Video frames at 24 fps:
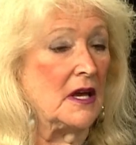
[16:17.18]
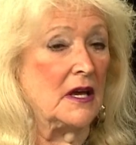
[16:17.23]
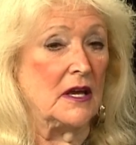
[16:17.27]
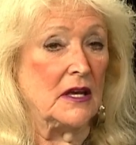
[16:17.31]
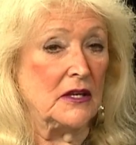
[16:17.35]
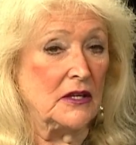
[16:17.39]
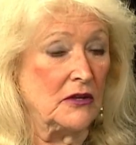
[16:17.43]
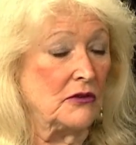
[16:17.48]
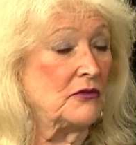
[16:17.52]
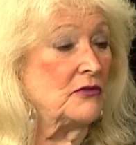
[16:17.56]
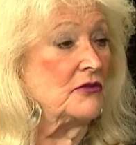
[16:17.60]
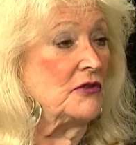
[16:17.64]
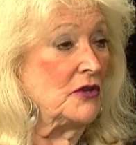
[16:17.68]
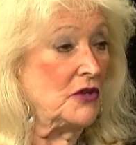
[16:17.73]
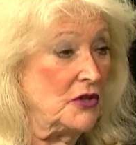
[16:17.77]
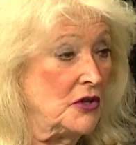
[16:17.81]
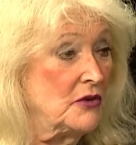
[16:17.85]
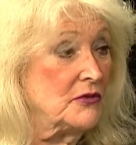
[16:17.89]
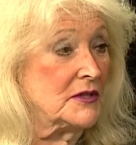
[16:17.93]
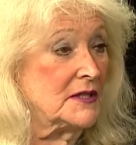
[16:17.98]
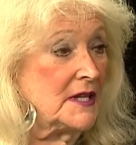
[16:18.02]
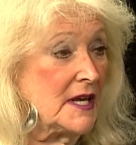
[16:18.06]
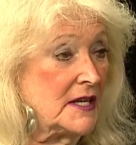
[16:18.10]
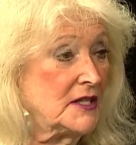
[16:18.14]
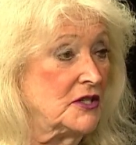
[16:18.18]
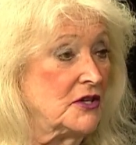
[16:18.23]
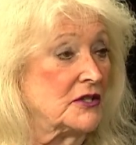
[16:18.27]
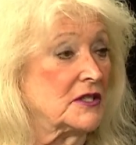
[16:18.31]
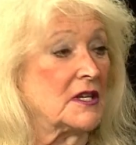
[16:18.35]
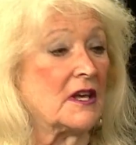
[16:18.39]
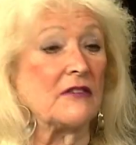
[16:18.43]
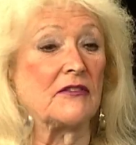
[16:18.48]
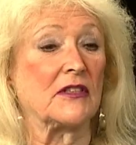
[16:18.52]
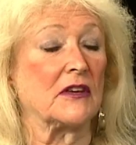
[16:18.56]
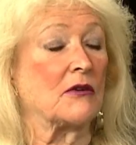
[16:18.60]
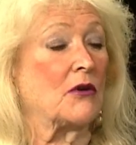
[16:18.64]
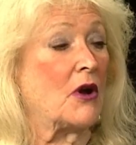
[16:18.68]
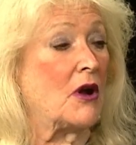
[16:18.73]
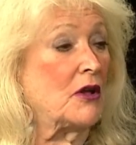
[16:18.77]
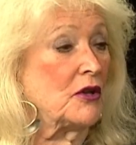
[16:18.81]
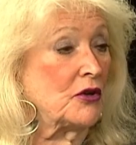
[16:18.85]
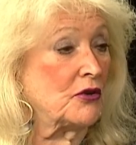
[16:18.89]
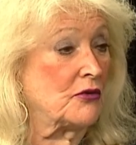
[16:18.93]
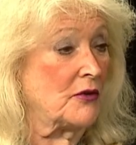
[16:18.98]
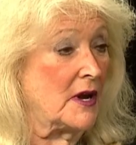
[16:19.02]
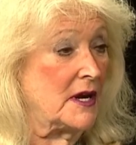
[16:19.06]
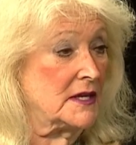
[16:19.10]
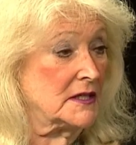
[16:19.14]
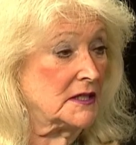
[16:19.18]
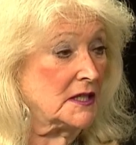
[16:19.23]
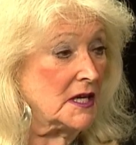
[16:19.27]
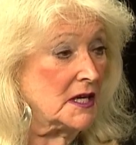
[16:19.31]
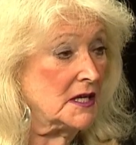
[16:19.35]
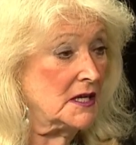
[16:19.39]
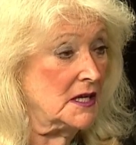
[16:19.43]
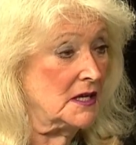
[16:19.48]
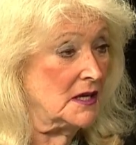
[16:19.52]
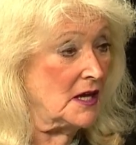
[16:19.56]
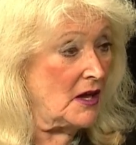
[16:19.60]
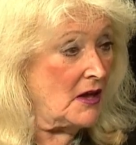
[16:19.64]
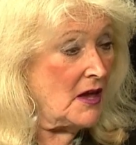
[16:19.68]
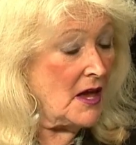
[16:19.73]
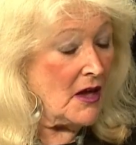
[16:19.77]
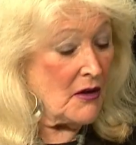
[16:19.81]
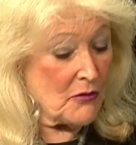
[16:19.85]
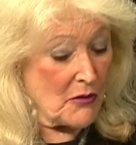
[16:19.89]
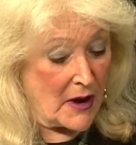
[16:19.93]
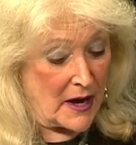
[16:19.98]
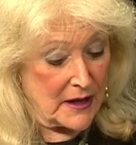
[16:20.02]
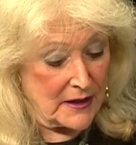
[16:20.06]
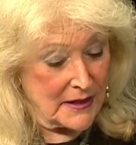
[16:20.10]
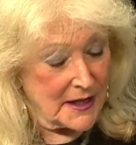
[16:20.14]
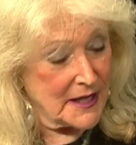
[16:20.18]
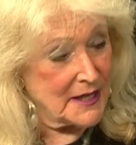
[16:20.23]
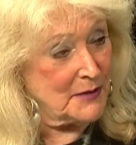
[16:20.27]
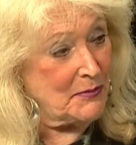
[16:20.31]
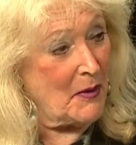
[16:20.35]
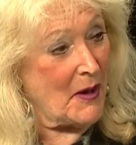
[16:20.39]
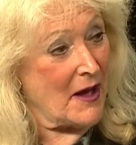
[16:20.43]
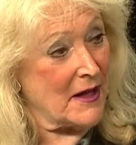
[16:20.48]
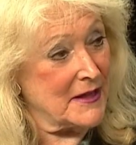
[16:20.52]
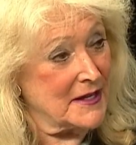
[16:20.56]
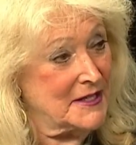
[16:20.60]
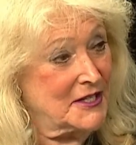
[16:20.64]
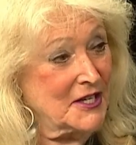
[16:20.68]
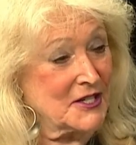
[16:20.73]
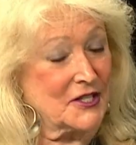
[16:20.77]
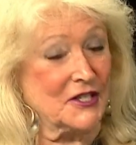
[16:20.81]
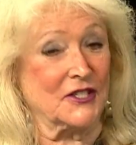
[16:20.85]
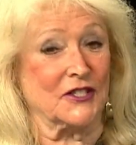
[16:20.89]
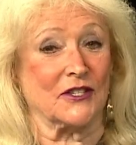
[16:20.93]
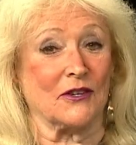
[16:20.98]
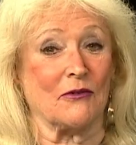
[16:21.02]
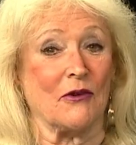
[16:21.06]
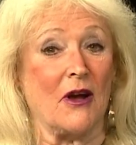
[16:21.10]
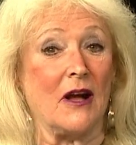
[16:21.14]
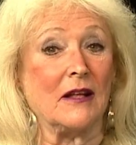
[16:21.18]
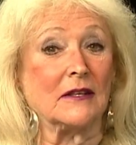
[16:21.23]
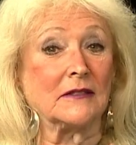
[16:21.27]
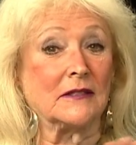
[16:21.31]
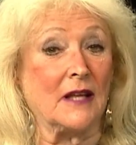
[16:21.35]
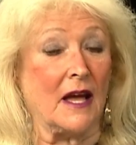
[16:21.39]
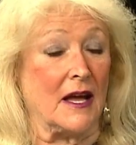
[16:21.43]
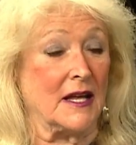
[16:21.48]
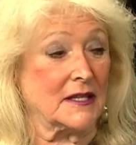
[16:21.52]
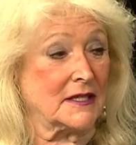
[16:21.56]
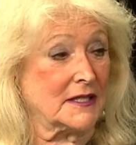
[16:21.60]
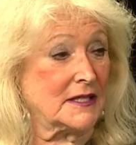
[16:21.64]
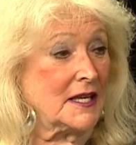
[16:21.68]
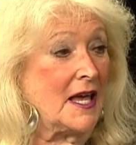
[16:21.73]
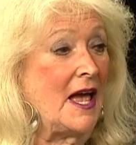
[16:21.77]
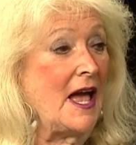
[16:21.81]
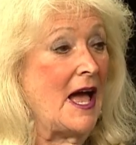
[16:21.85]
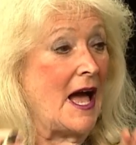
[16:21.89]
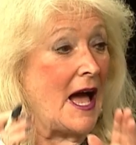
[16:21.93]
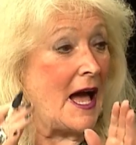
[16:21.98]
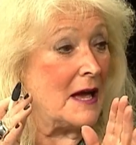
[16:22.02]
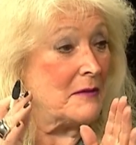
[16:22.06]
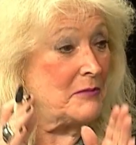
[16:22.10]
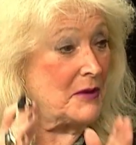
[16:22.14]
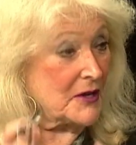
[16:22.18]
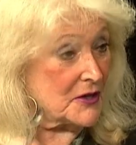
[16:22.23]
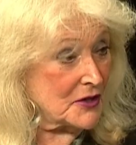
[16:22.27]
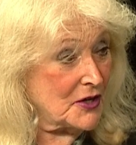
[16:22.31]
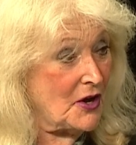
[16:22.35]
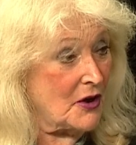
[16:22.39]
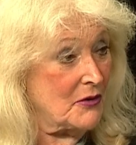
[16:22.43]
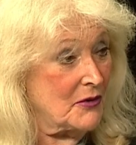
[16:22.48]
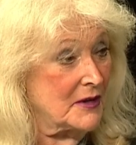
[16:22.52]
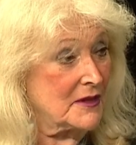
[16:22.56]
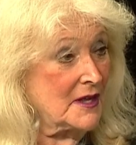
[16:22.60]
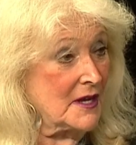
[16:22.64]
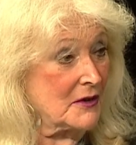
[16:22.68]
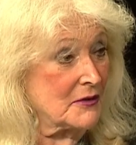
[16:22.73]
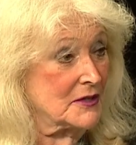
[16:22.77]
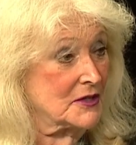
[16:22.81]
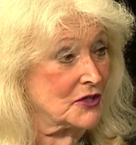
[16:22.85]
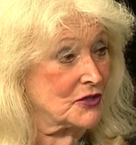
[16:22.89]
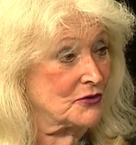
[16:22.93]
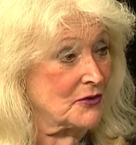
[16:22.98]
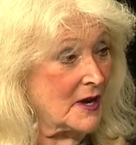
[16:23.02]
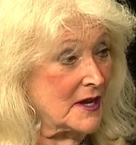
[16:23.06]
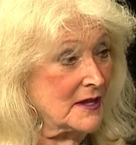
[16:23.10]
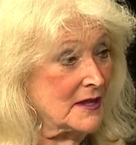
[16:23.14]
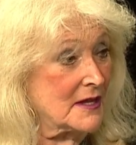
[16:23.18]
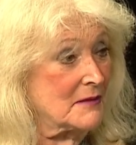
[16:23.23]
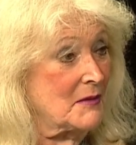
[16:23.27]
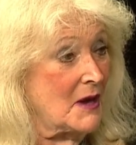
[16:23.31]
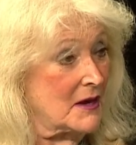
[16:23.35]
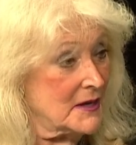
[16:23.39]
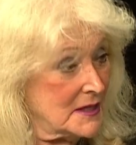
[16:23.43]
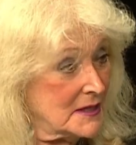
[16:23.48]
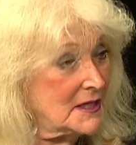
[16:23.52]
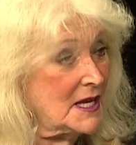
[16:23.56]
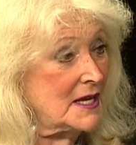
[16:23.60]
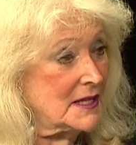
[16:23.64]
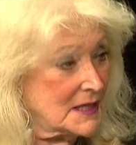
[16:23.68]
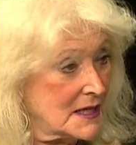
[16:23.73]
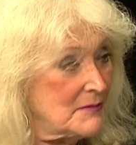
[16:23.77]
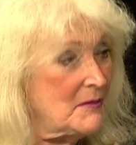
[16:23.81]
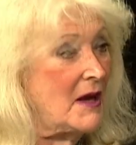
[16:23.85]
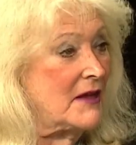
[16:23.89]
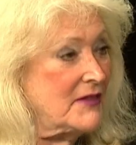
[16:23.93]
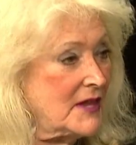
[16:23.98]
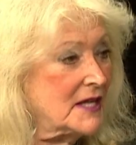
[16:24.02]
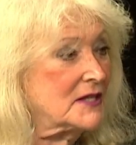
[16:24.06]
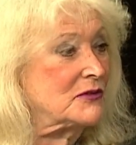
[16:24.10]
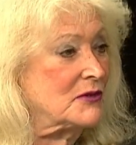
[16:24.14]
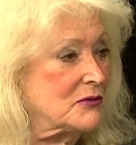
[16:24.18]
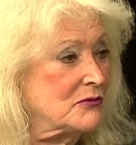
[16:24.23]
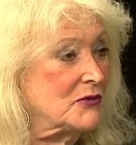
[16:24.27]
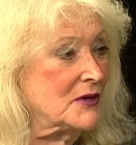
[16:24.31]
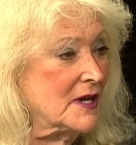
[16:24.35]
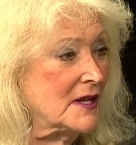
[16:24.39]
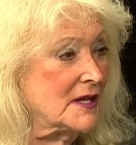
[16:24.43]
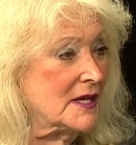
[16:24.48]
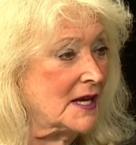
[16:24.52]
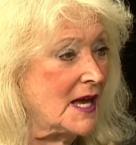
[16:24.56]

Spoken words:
you said to yourself, they're all crazy, right? These politicians are all nuts. Right. I better go in there and straighten them out. Right. Come on, that's what really